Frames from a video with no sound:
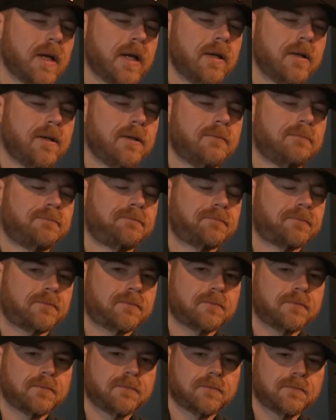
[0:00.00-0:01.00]
Um,
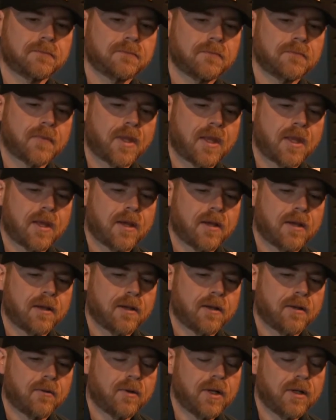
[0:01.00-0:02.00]

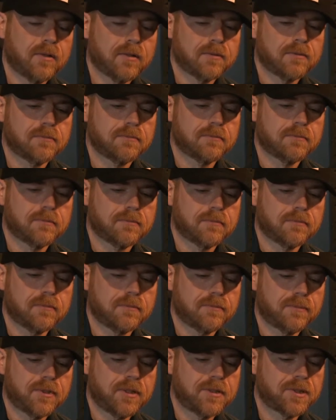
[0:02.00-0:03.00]
well,
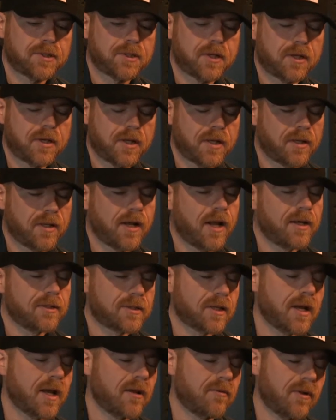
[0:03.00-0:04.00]
this journey, and then that's
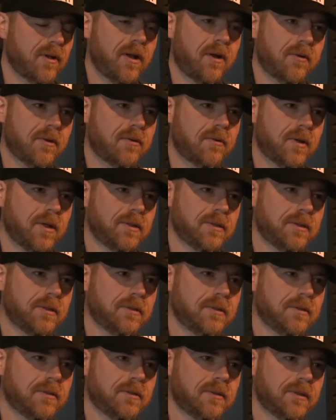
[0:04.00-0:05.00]
kind of a loaded question
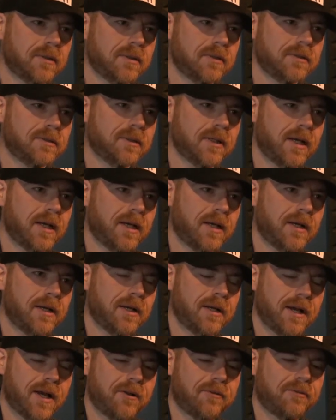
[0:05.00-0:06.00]
because yeah.
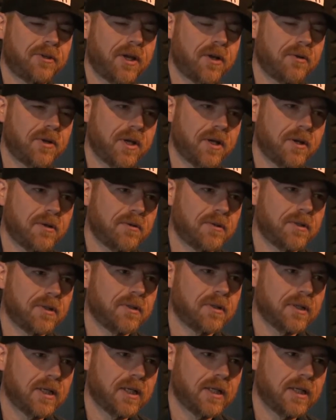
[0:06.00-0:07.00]
uh, I've yo-yoed
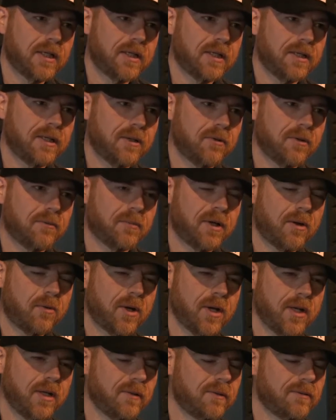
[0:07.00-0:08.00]
uh, with my
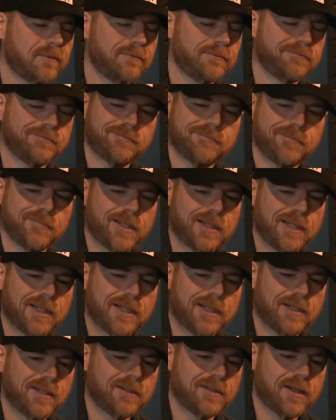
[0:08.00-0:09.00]
weight
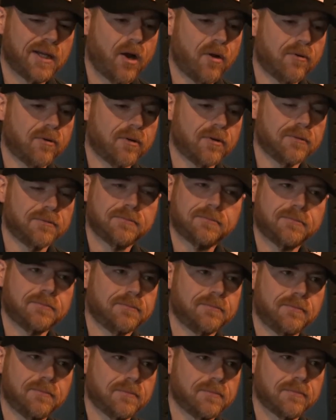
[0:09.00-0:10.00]
uh, over
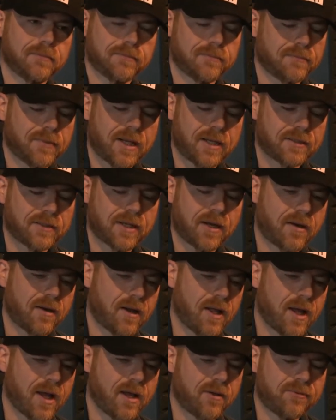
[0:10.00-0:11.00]
my entire
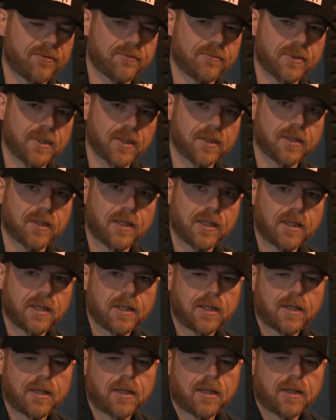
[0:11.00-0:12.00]
life, but
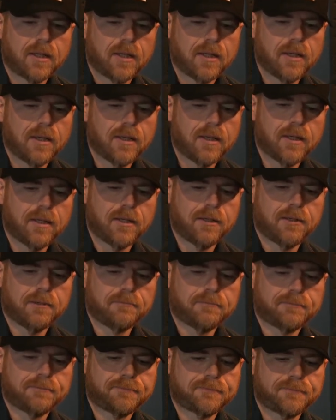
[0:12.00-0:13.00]
um,